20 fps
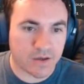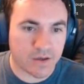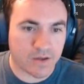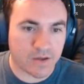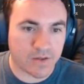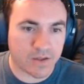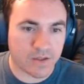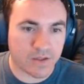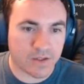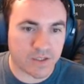
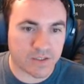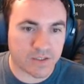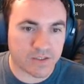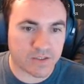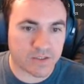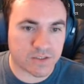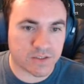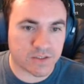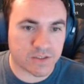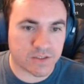And then
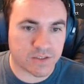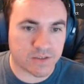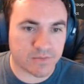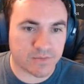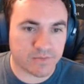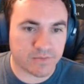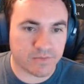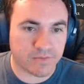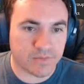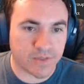let's
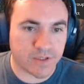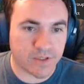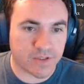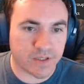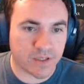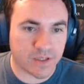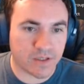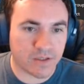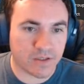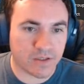make
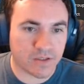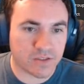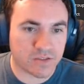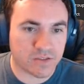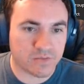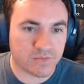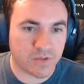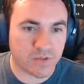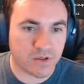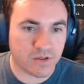that a little
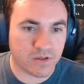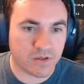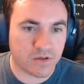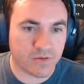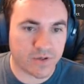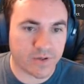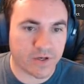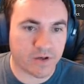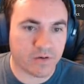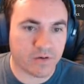smaller.
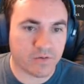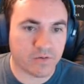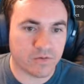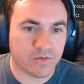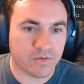Wait, no.